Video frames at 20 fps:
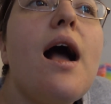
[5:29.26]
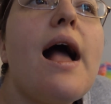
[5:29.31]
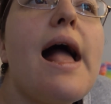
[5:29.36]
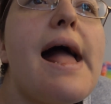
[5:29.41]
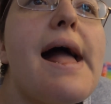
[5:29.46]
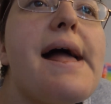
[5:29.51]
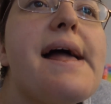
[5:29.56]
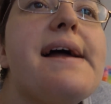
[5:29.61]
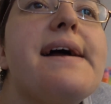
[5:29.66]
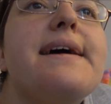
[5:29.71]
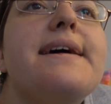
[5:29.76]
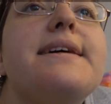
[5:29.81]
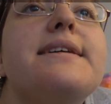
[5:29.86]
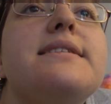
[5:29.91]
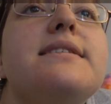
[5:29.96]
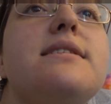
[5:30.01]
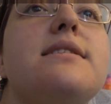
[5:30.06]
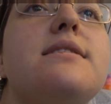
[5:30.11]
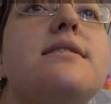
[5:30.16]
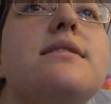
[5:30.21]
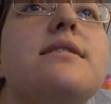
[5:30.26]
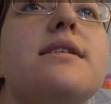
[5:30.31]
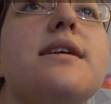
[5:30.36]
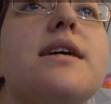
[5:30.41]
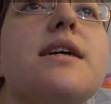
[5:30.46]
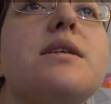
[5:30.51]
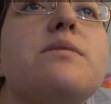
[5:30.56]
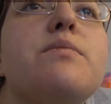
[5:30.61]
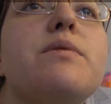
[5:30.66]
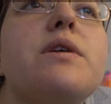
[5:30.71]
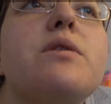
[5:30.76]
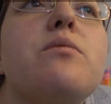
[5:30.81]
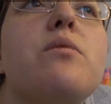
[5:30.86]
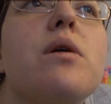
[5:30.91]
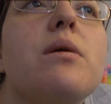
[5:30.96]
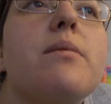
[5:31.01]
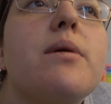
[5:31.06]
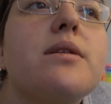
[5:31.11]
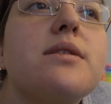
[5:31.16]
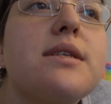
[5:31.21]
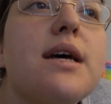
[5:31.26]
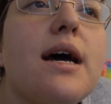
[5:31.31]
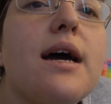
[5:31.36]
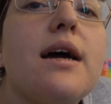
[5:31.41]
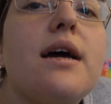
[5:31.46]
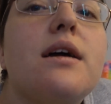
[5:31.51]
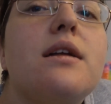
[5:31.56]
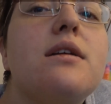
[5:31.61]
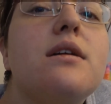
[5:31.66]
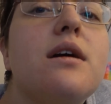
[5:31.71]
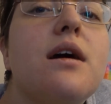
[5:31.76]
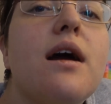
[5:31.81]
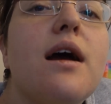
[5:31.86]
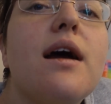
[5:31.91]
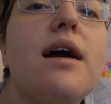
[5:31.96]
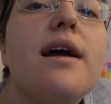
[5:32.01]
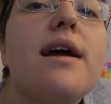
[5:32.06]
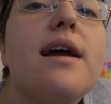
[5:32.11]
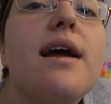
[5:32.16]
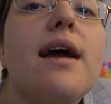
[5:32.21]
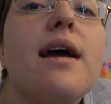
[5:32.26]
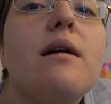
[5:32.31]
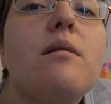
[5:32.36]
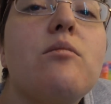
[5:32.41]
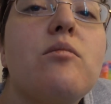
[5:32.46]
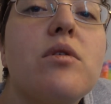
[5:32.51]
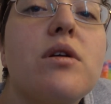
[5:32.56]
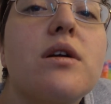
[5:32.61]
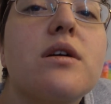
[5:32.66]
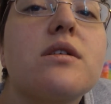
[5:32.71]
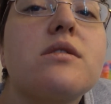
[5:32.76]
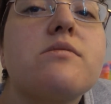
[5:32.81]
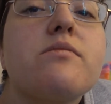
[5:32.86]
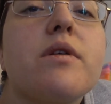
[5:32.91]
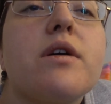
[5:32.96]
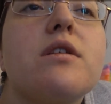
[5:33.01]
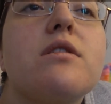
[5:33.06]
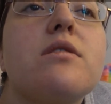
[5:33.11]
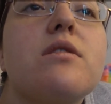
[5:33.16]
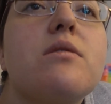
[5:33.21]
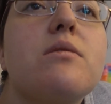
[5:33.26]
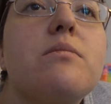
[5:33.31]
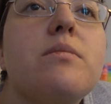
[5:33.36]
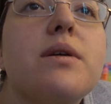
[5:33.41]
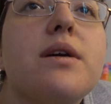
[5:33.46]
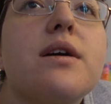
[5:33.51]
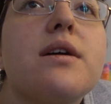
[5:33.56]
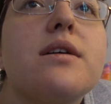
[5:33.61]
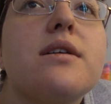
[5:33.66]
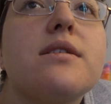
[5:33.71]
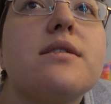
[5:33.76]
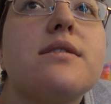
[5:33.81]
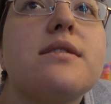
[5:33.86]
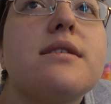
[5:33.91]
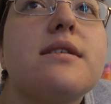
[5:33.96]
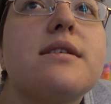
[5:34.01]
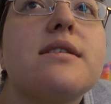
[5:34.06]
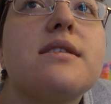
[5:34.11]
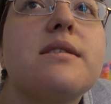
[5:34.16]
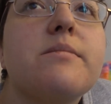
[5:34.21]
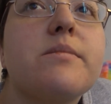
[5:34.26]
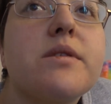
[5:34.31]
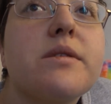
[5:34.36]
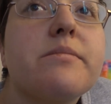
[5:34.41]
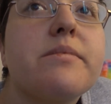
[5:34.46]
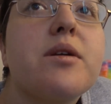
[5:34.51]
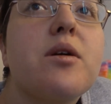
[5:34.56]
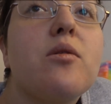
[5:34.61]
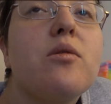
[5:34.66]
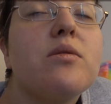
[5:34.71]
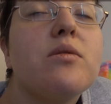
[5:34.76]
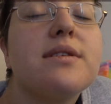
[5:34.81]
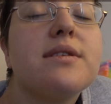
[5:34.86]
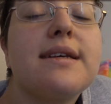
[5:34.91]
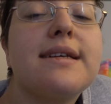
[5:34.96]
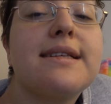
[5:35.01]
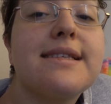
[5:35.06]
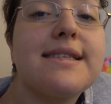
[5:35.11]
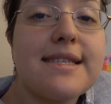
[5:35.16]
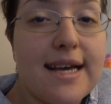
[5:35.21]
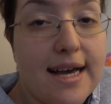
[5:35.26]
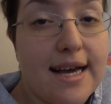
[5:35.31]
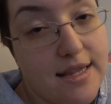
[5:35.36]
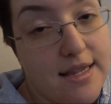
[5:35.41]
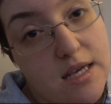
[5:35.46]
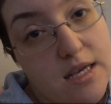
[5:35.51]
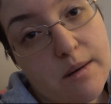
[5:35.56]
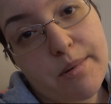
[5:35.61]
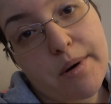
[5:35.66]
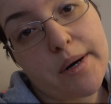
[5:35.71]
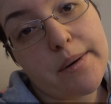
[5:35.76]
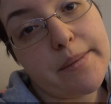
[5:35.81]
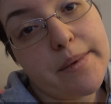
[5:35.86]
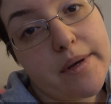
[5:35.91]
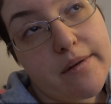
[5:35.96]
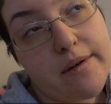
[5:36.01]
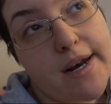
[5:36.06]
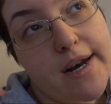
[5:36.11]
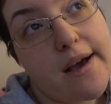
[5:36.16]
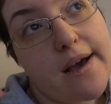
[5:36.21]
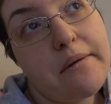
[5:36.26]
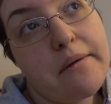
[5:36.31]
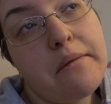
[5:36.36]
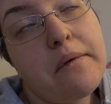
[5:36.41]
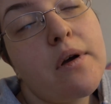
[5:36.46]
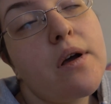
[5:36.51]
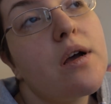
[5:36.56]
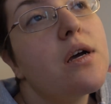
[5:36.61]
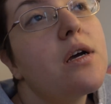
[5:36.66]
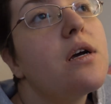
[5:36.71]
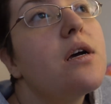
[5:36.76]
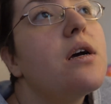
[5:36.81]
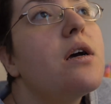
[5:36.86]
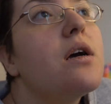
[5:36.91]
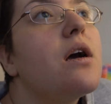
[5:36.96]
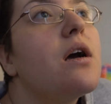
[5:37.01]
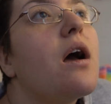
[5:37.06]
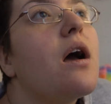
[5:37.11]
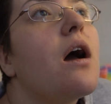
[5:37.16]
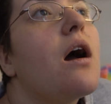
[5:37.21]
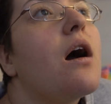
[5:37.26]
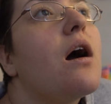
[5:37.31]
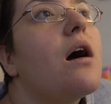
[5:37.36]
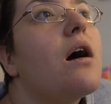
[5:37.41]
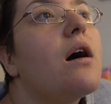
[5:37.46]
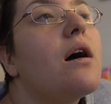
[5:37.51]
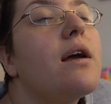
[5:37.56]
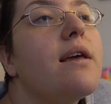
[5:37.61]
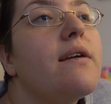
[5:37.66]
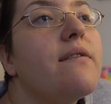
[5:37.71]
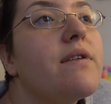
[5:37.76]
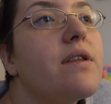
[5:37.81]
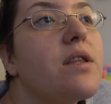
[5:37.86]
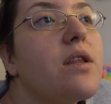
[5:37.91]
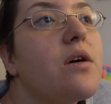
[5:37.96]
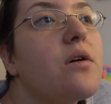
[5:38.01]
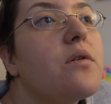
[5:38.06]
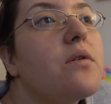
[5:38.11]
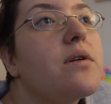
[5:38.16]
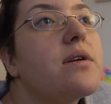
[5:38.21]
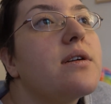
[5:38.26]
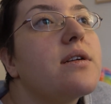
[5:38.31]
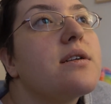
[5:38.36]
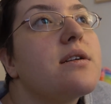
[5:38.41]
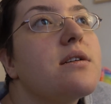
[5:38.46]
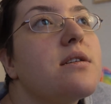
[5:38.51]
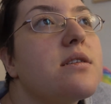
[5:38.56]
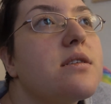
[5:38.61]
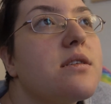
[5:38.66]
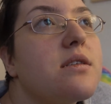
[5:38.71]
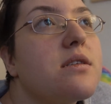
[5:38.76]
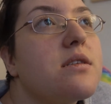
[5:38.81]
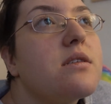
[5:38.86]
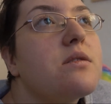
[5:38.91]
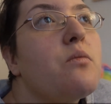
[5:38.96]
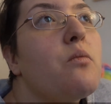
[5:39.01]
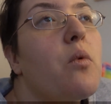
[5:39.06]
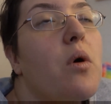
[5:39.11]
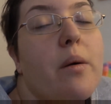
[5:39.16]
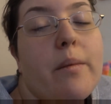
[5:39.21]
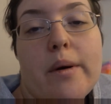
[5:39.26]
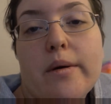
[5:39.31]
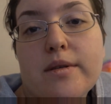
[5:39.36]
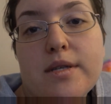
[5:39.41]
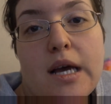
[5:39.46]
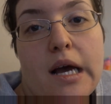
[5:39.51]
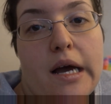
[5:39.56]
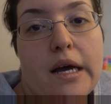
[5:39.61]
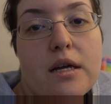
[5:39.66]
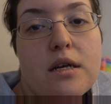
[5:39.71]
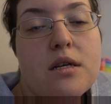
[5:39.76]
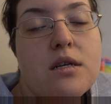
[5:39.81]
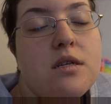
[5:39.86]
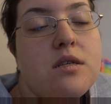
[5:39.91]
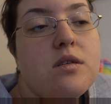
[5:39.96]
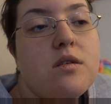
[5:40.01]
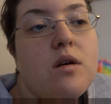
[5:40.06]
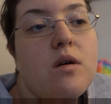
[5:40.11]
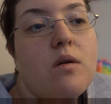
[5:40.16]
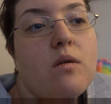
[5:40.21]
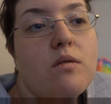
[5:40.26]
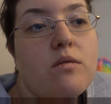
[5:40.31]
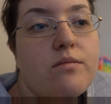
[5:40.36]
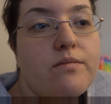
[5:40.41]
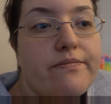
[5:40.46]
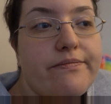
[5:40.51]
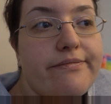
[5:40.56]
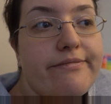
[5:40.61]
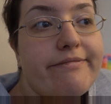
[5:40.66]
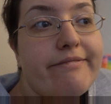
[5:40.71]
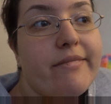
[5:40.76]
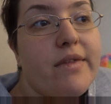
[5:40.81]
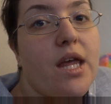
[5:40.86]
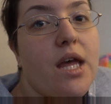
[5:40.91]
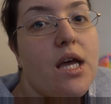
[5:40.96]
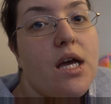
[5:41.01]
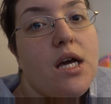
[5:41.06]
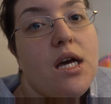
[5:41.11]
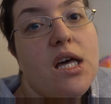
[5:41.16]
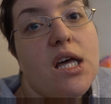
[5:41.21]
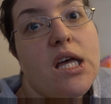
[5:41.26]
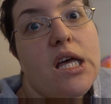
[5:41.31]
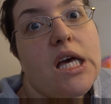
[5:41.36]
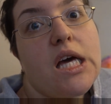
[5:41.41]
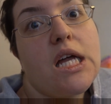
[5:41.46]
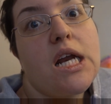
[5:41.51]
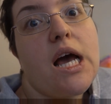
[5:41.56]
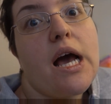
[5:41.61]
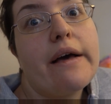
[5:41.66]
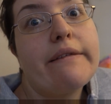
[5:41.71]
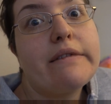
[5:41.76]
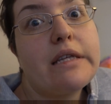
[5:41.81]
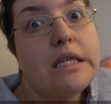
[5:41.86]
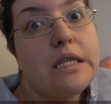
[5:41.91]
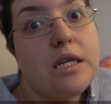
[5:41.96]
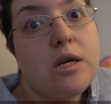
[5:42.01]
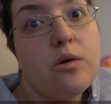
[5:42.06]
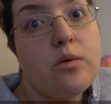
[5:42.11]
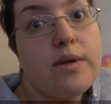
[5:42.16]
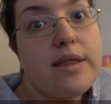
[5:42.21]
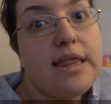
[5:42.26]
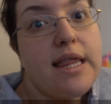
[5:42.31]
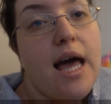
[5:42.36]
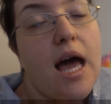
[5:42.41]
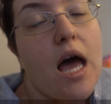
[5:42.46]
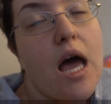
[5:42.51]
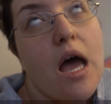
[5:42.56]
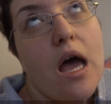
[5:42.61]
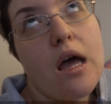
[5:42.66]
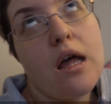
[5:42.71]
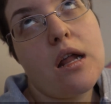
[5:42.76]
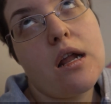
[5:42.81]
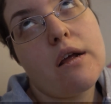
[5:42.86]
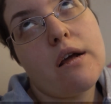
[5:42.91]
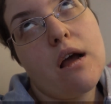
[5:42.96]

And it's pretty warm outside. I am wearing a sweater though because it seems to be cold inside the apartment now, uh, even though it is warm outside. So, gonna have to deal with that.